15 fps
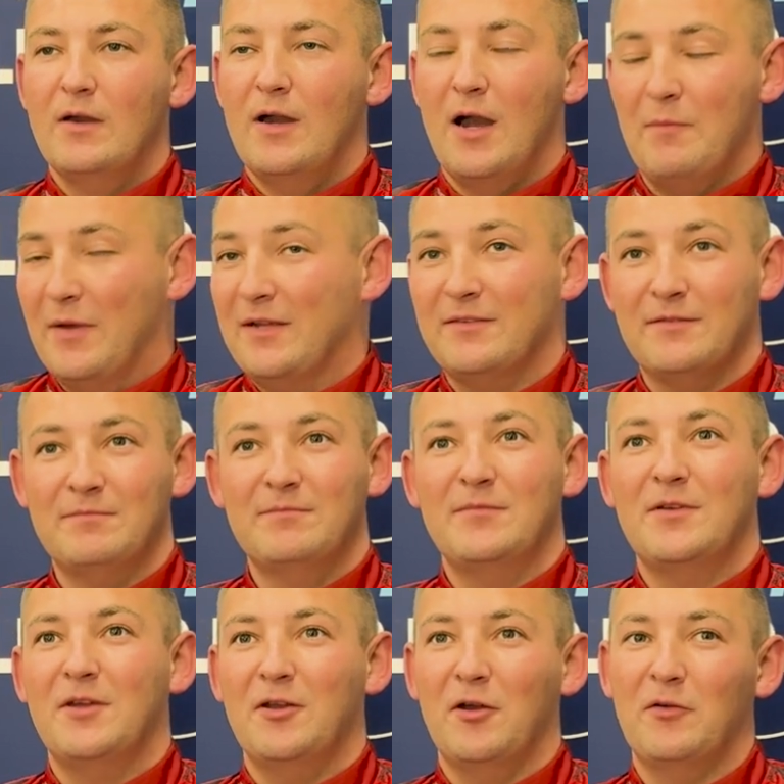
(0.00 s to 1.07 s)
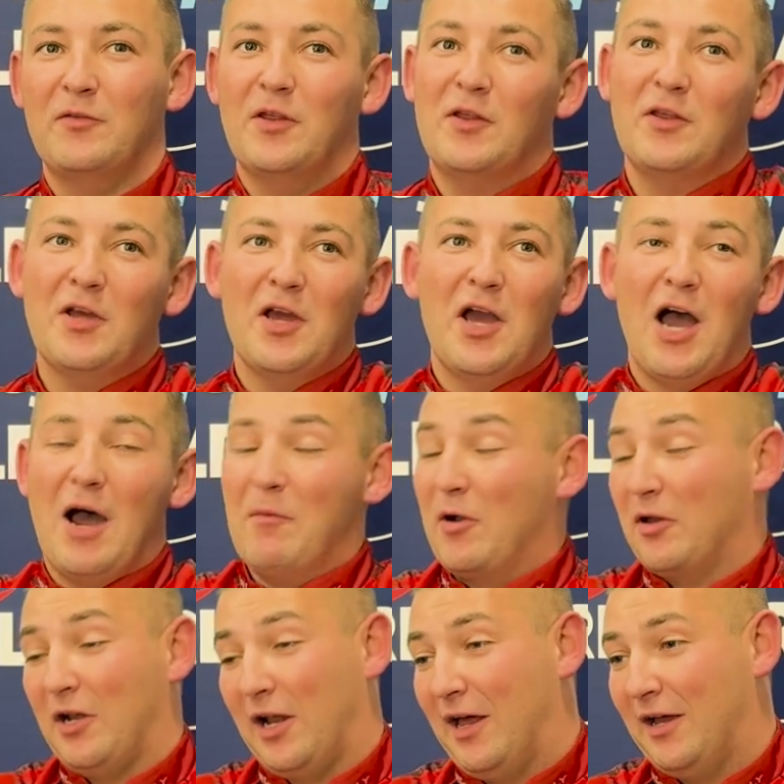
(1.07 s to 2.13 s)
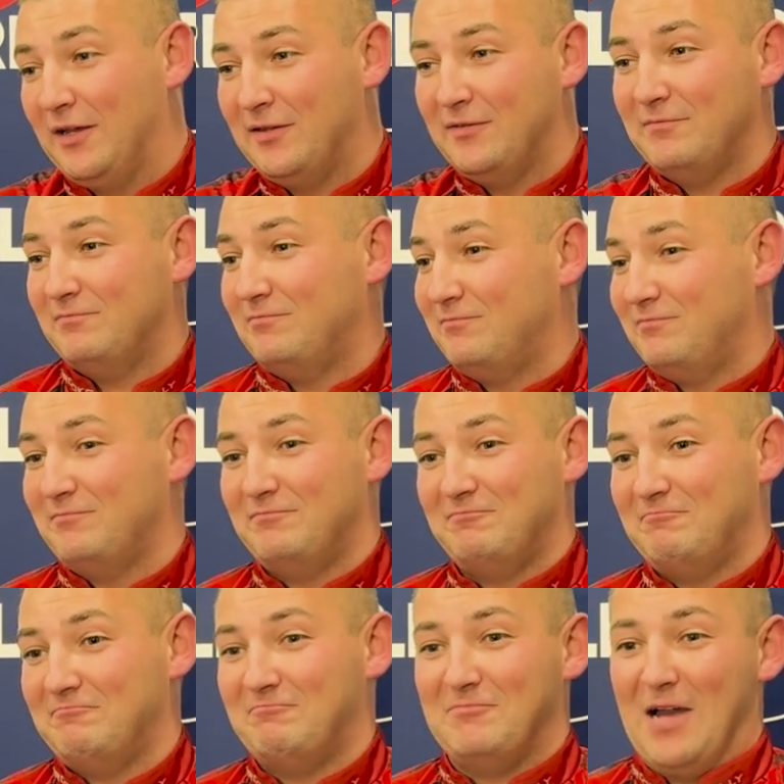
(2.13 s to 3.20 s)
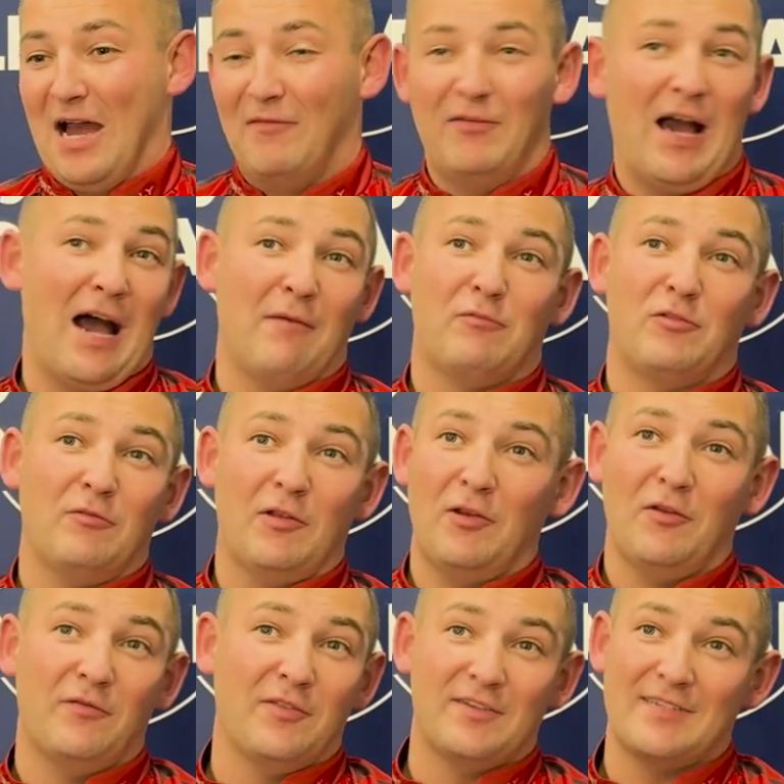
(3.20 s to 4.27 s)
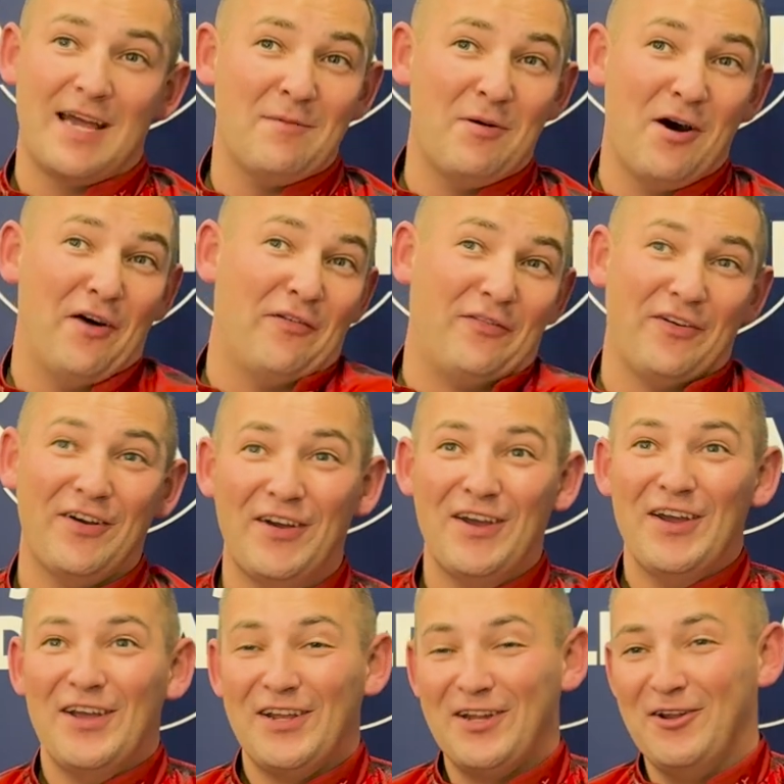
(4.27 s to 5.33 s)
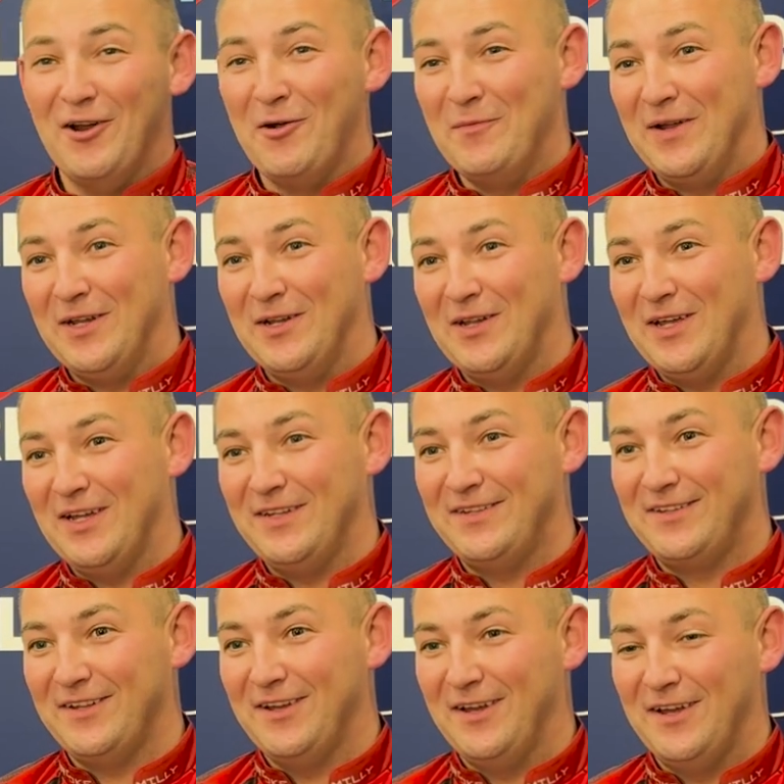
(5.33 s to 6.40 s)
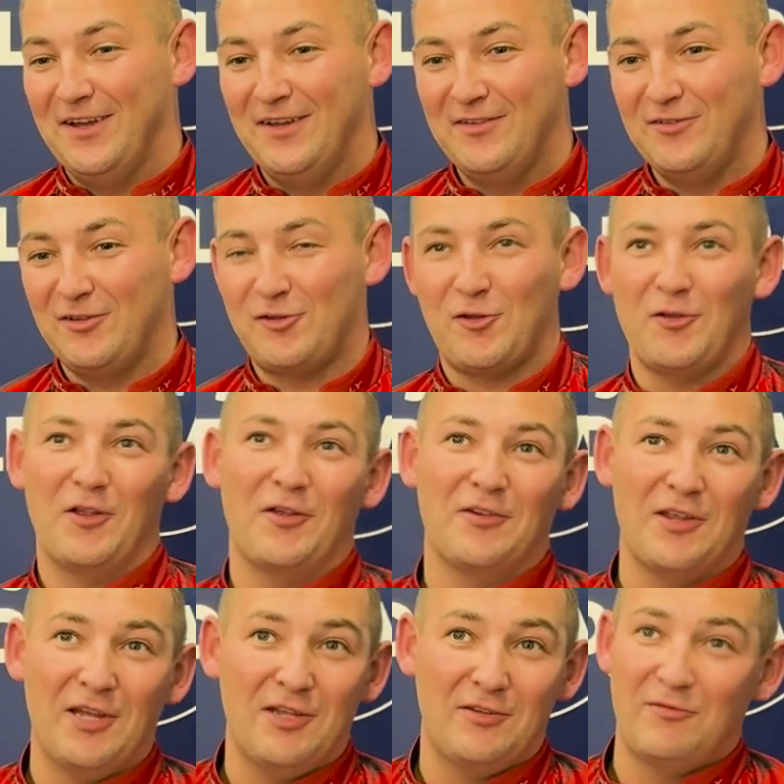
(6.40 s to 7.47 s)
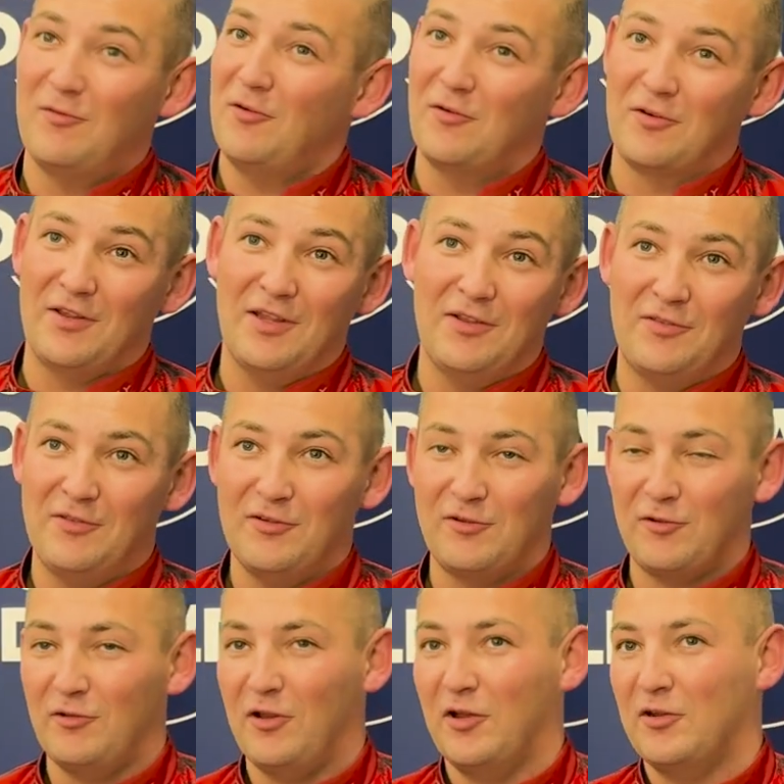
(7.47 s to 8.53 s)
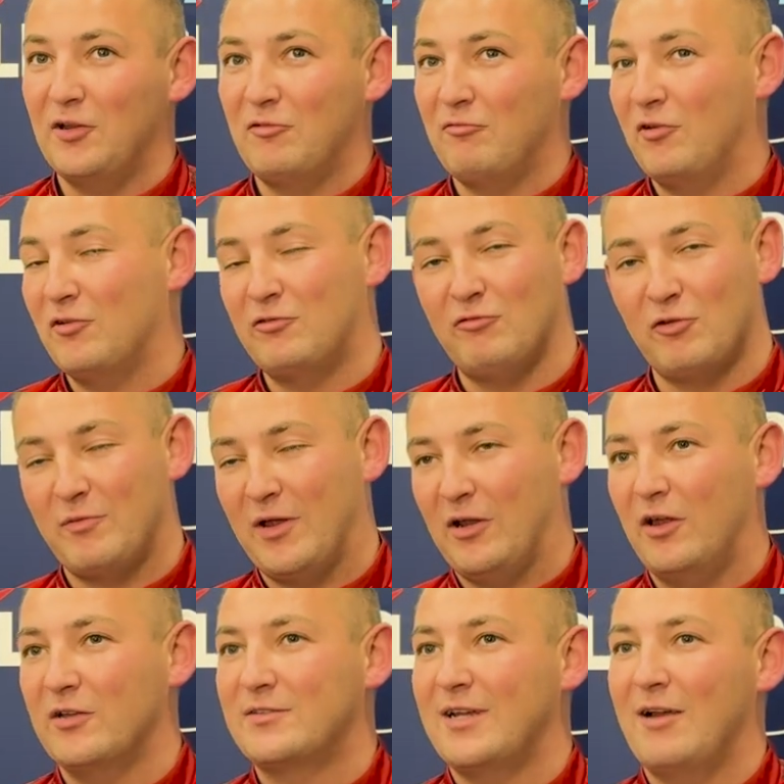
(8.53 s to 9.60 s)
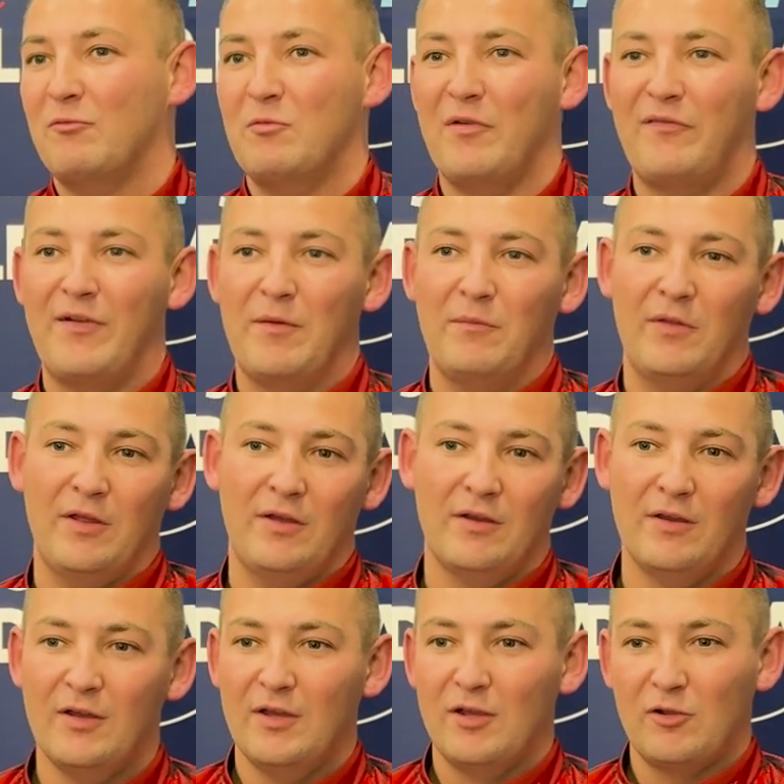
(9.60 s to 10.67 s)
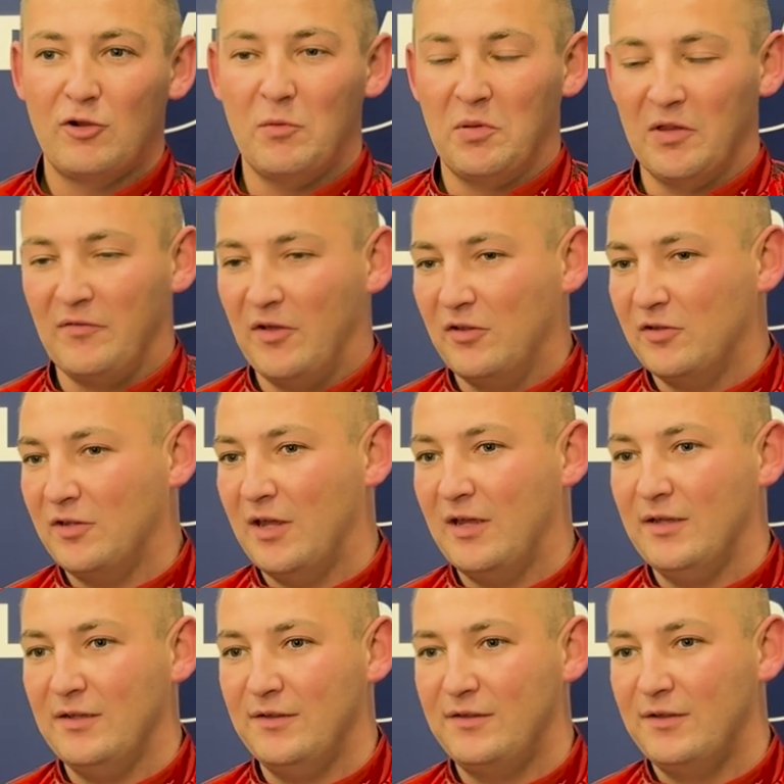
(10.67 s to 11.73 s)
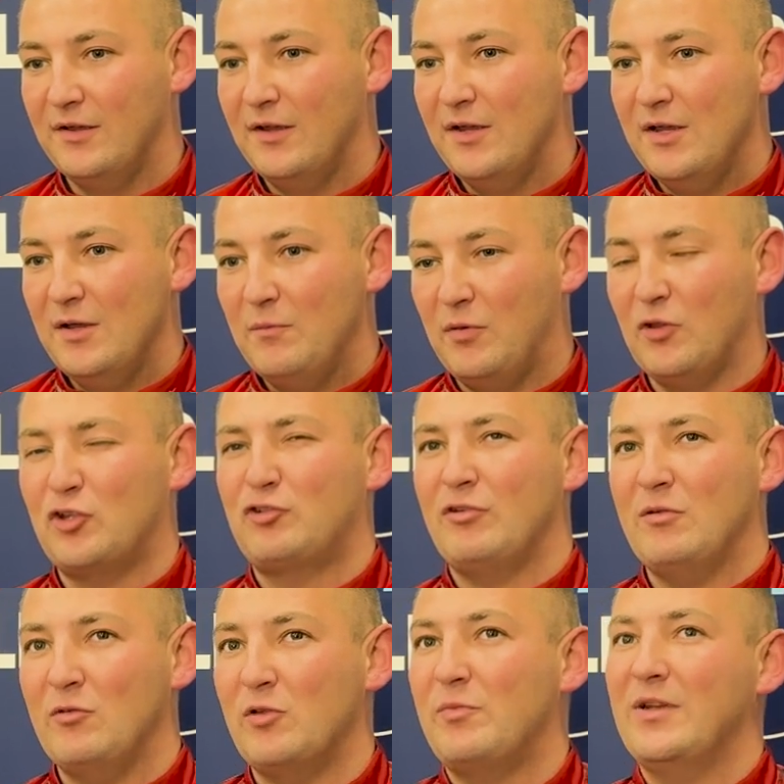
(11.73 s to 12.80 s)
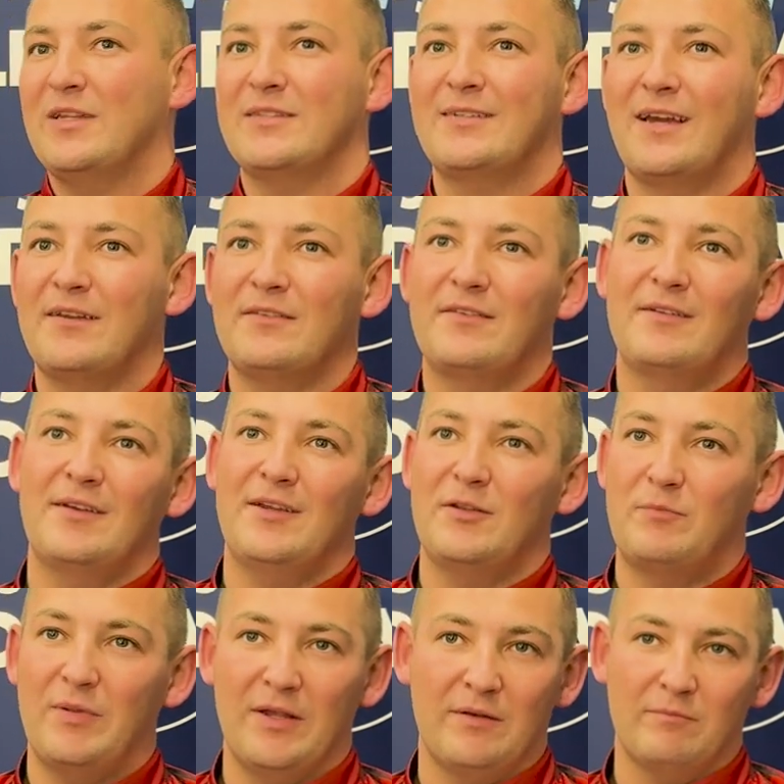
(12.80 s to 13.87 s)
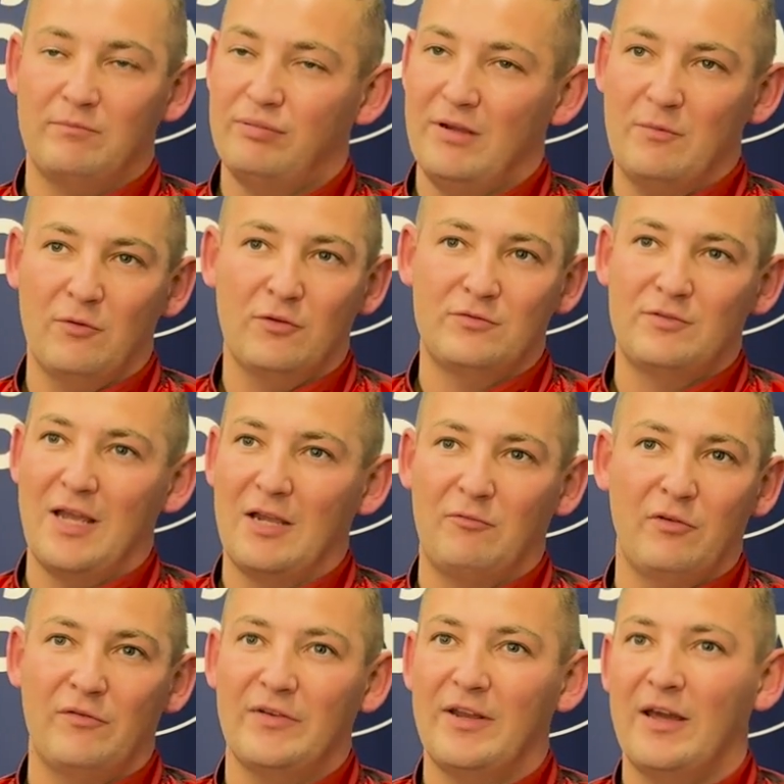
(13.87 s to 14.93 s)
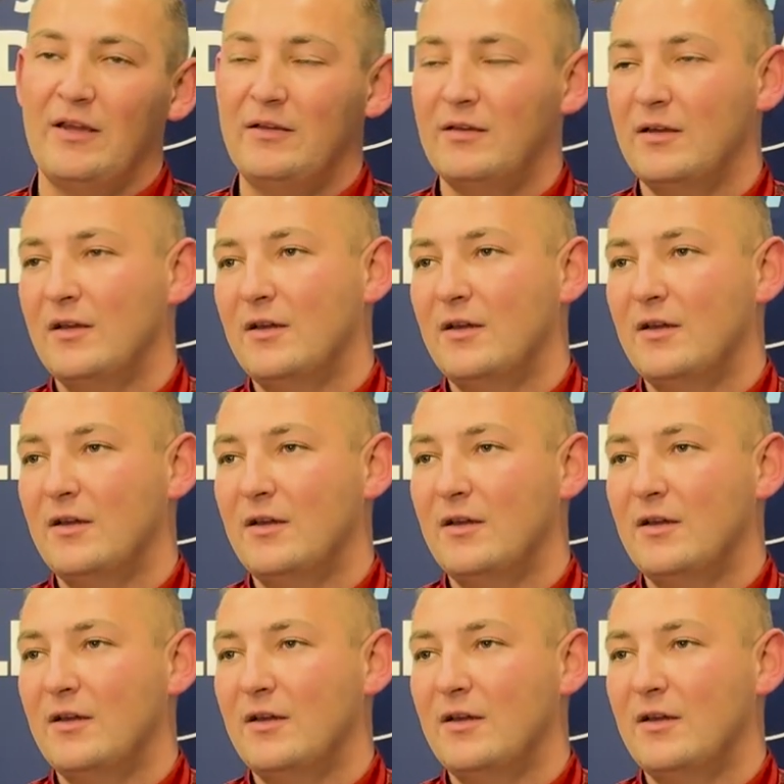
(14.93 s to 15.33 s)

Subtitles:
Amazing. You know, I'm not going to lie, I've absolutely loved the time off. You know what I mean? It's the school holidays, luckily, the school holidays run, so I spent a lot of time with my family, a couple of holidays. But the treatment's been intense. It's been pretty much every other day.